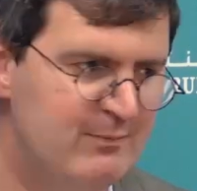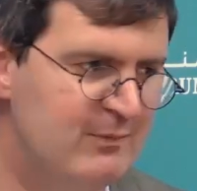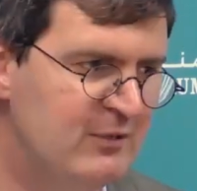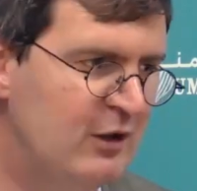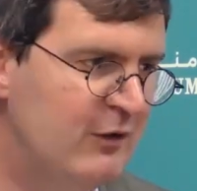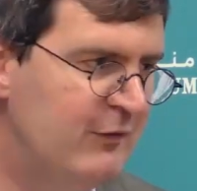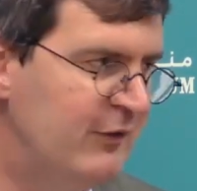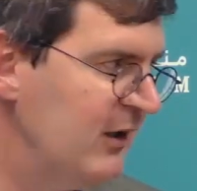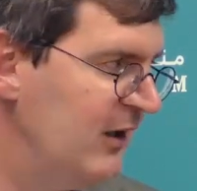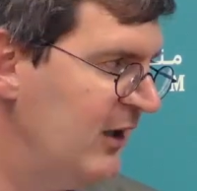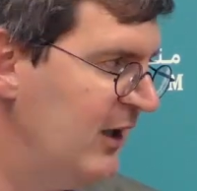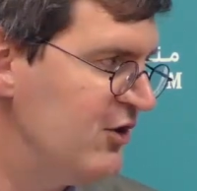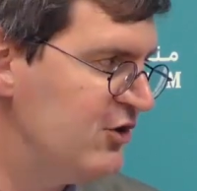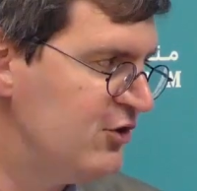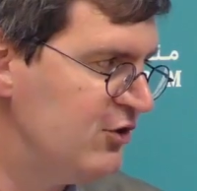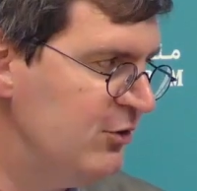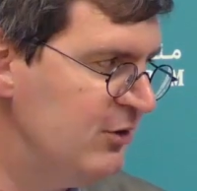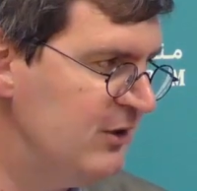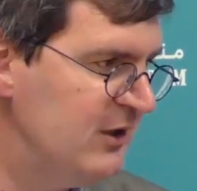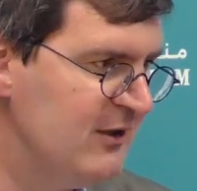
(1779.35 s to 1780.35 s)
But over the
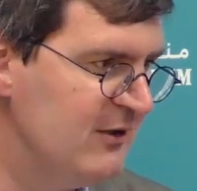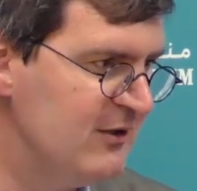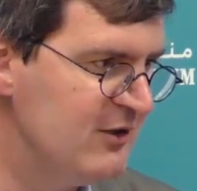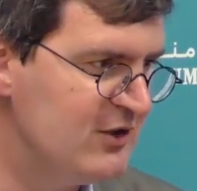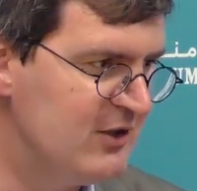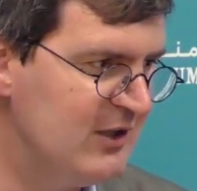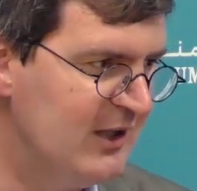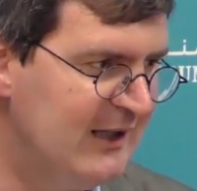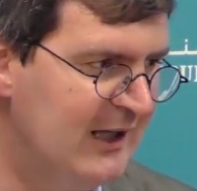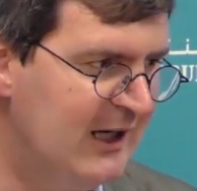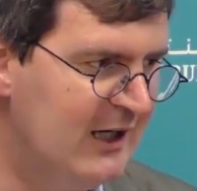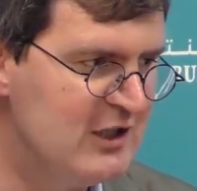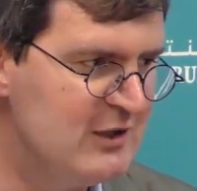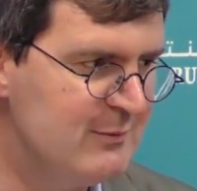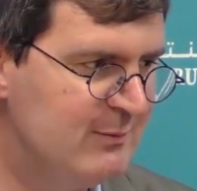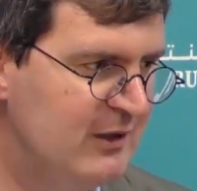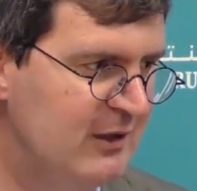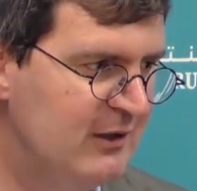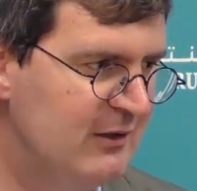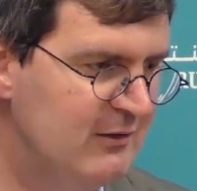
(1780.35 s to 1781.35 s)
last 2 years, that
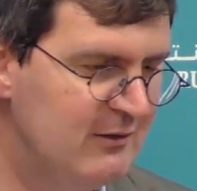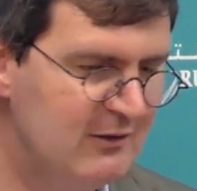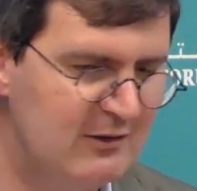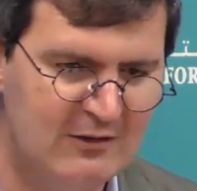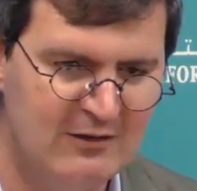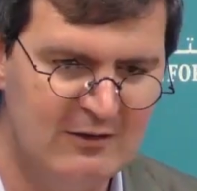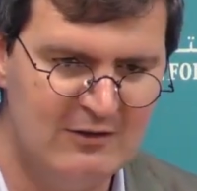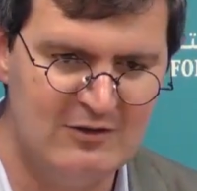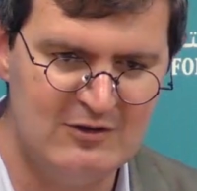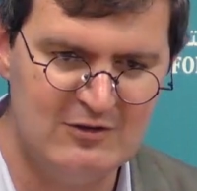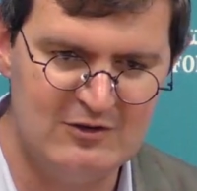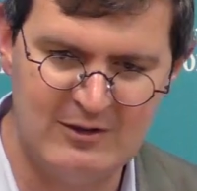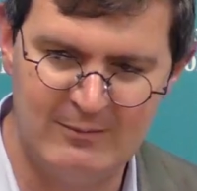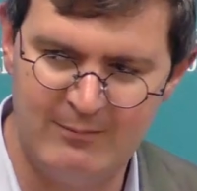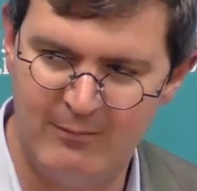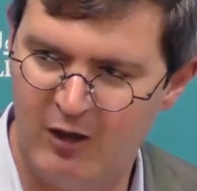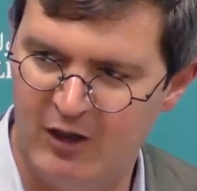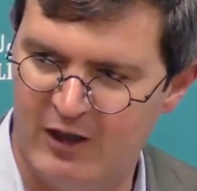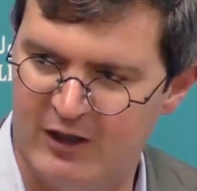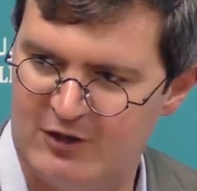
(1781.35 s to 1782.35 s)
has been
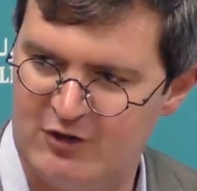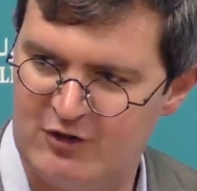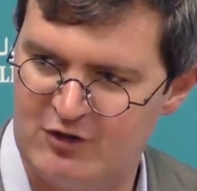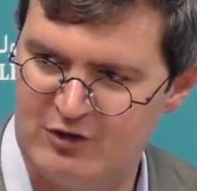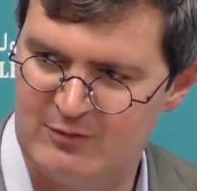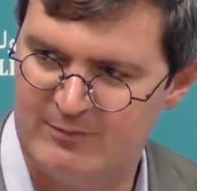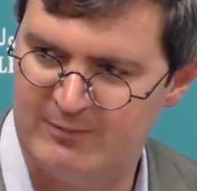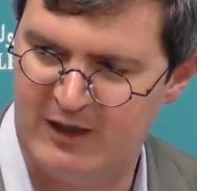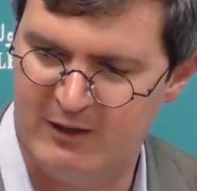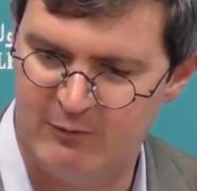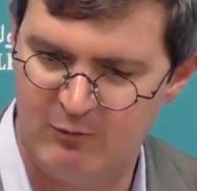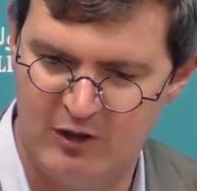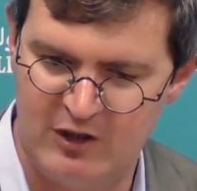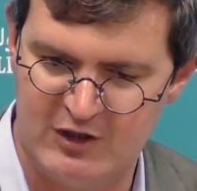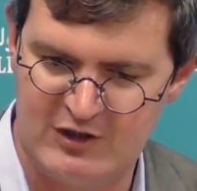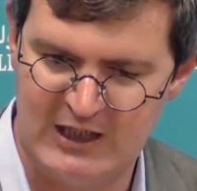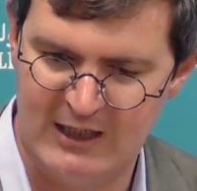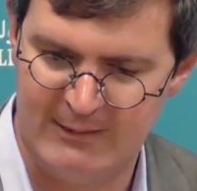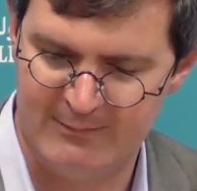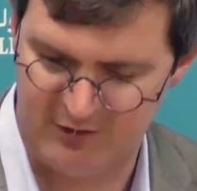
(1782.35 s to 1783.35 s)
demolished by what
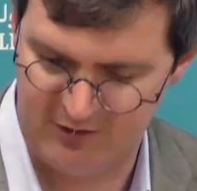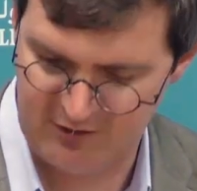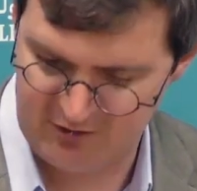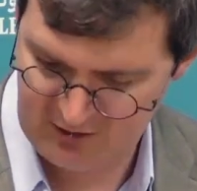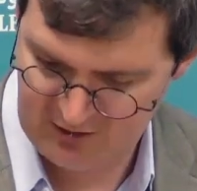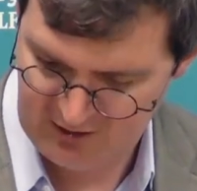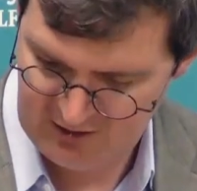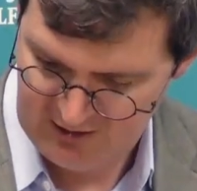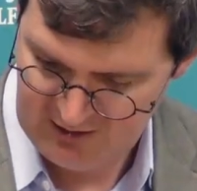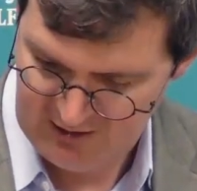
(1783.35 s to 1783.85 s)
has happened.